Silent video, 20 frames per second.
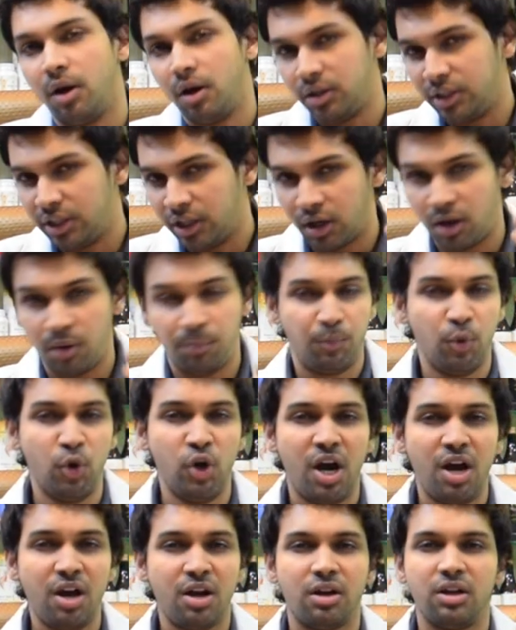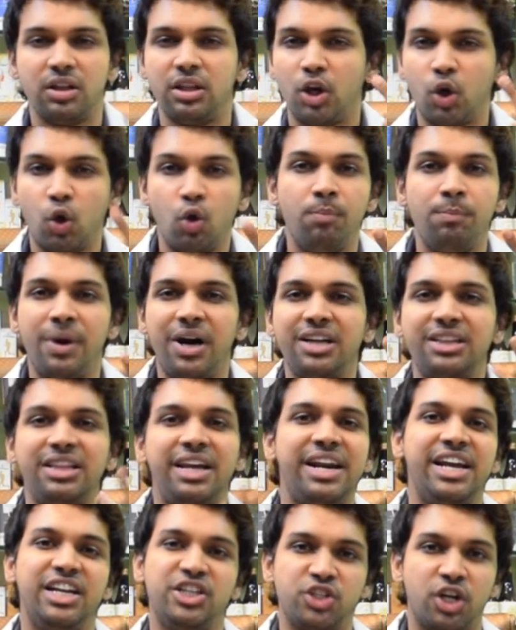The purak, the kumbhak, the
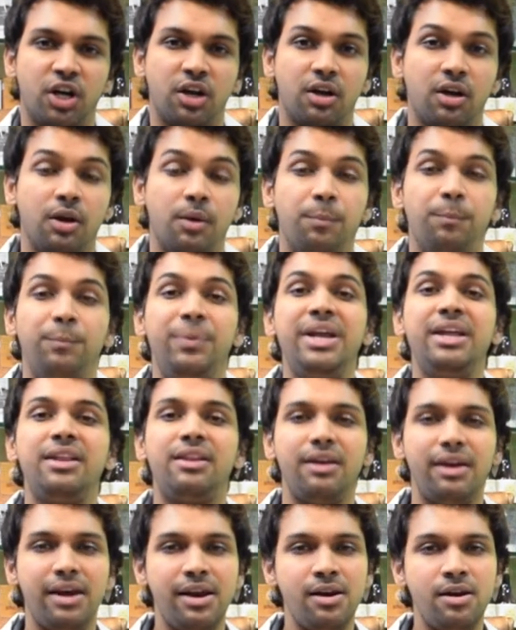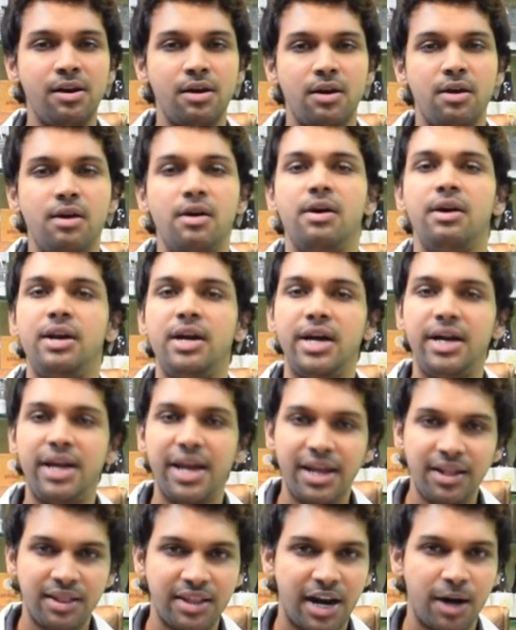rechak. Breathe in,
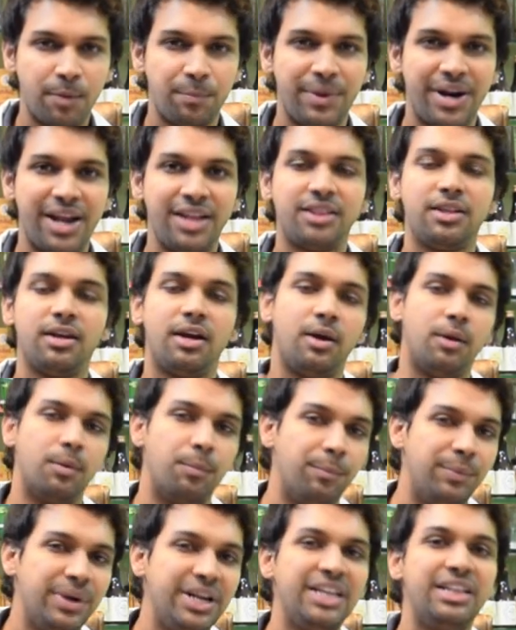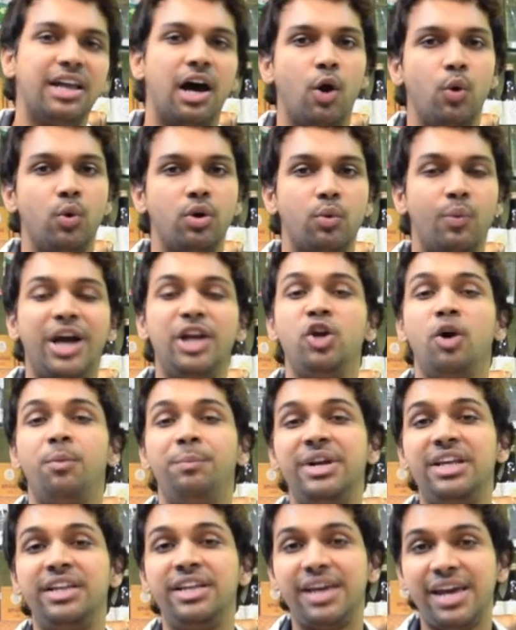retain that breath, breathe out. While you are
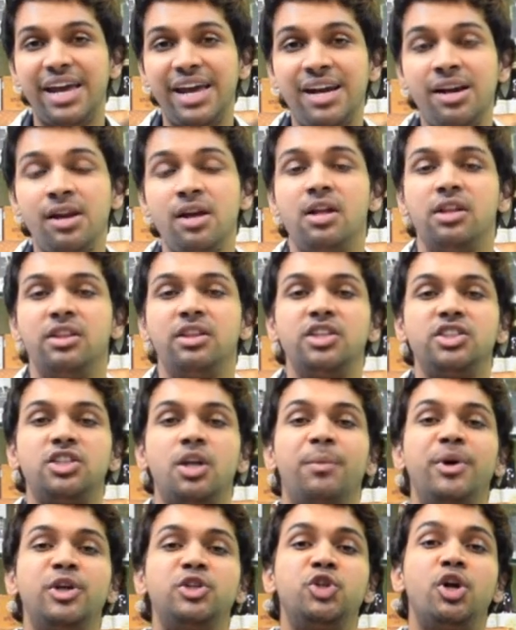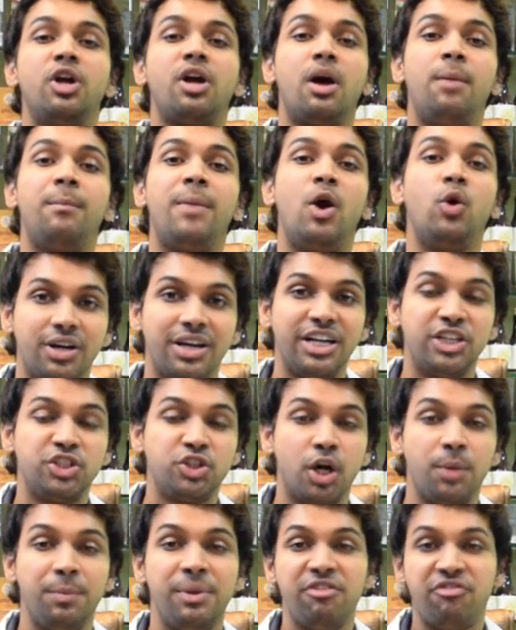breathing in, the stomach should come out. It
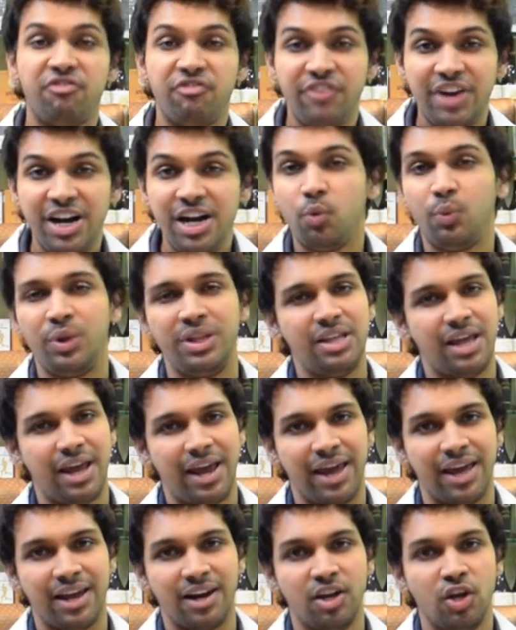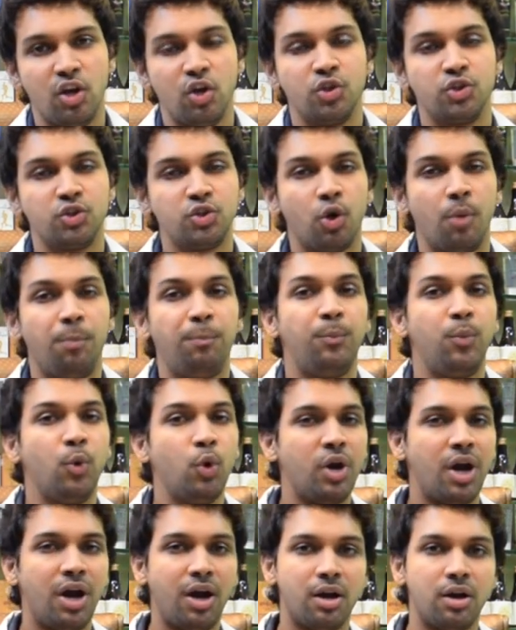should be filled with the air. So
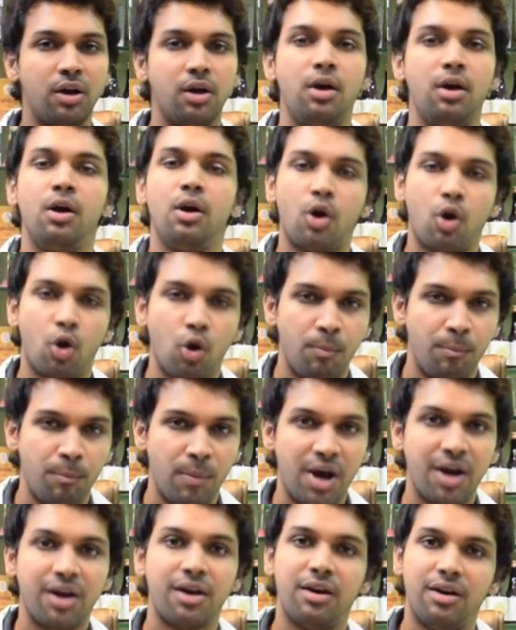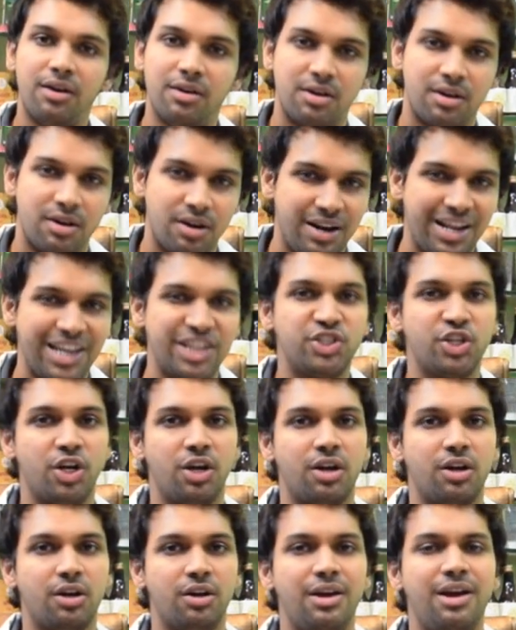purak, kumbhak, rechak.
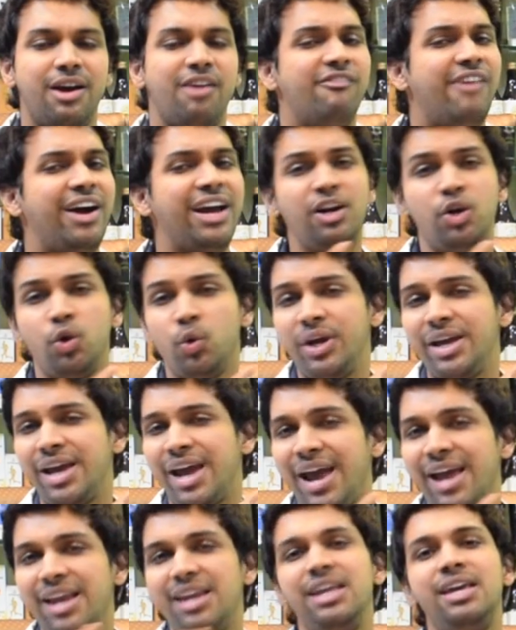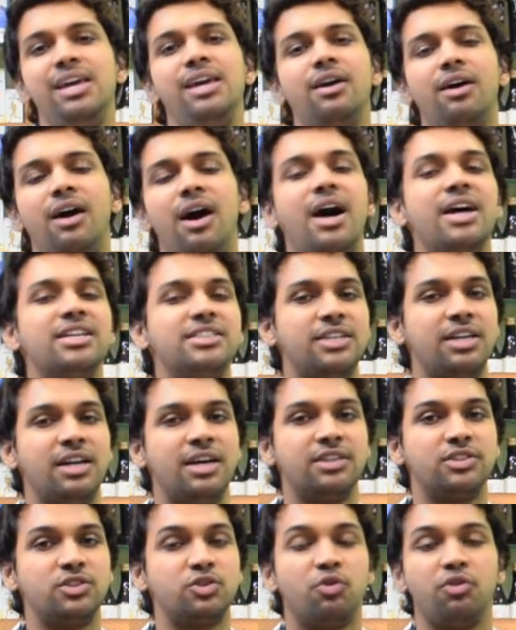While doing any
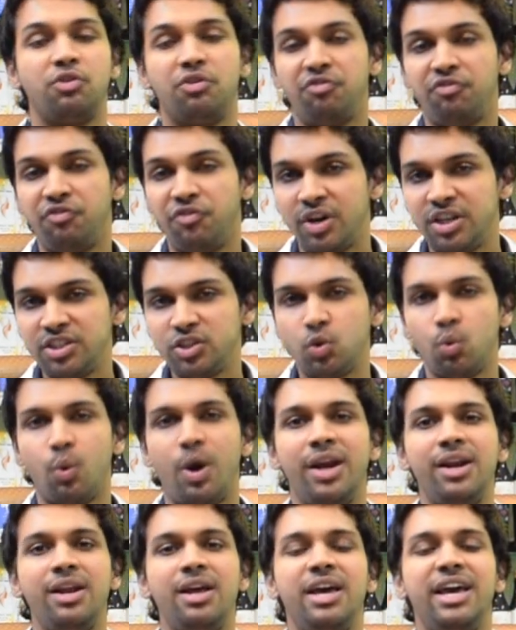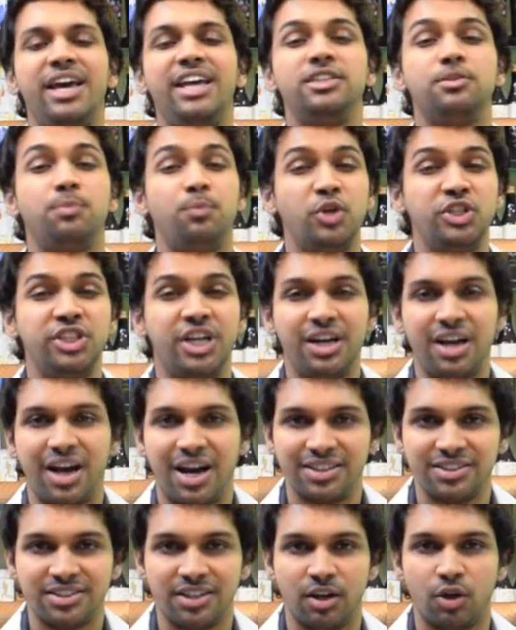asanas. So the first one is
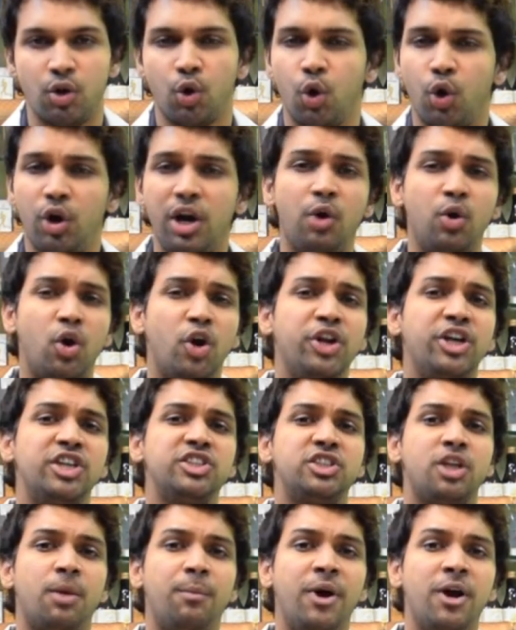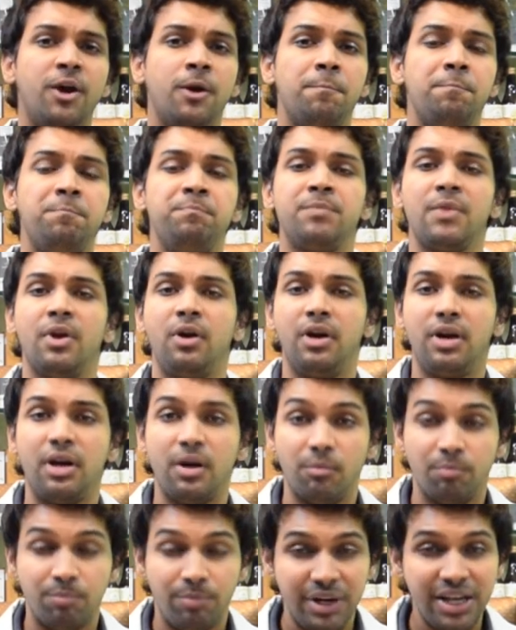Bhujangasana. Go down on your stomach,
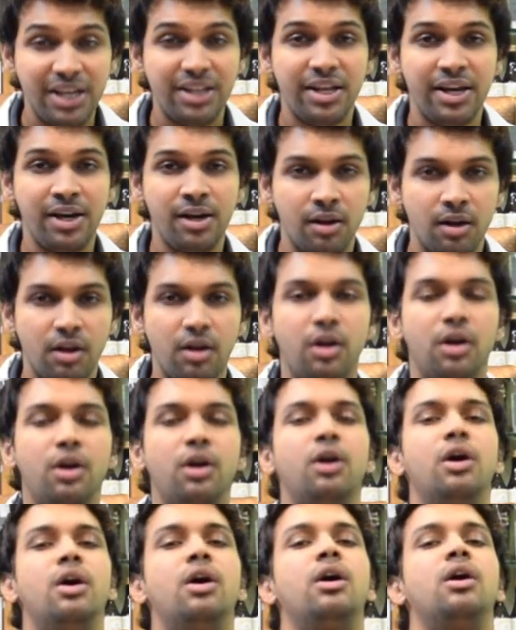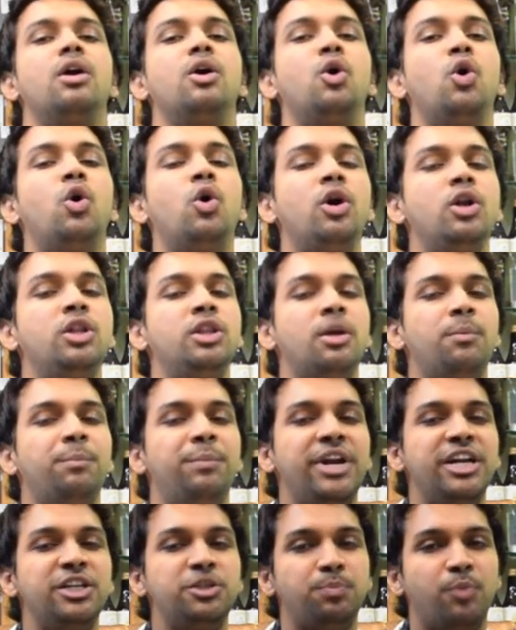breathe in, go on the
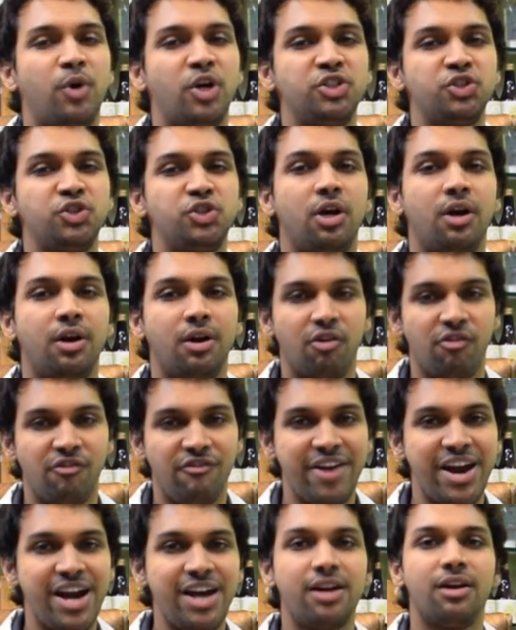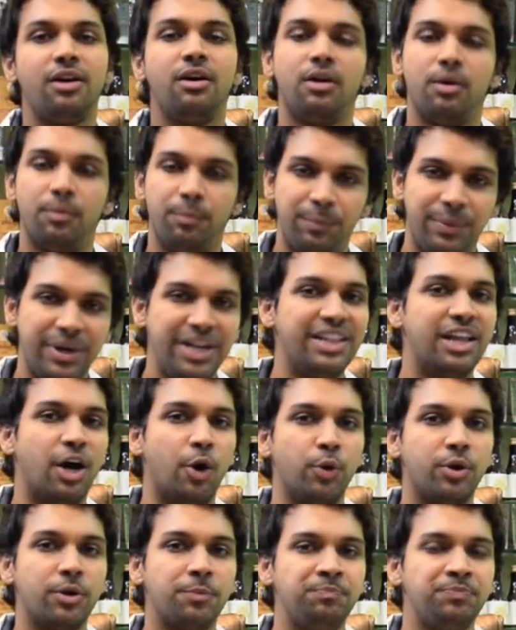bridge posture, wait, breathe
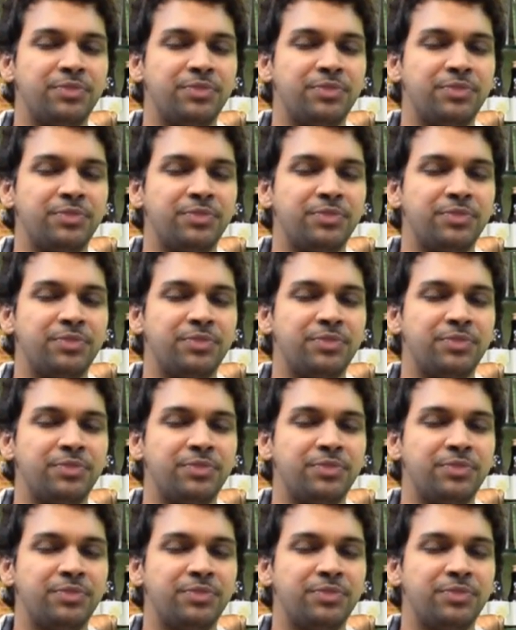out.